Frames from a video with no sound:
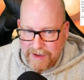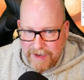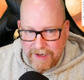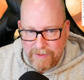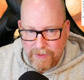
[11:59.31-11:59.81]

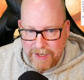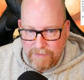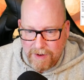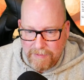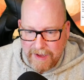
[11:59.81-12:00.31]
and we can
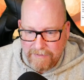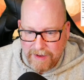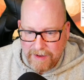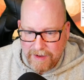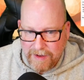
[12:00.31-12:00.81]
probably have
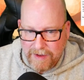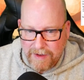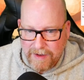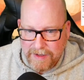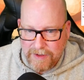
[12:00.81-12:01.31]

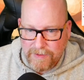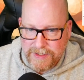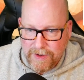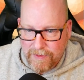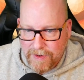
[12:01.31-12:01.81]
a
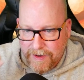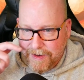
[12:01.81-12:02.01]
QSO.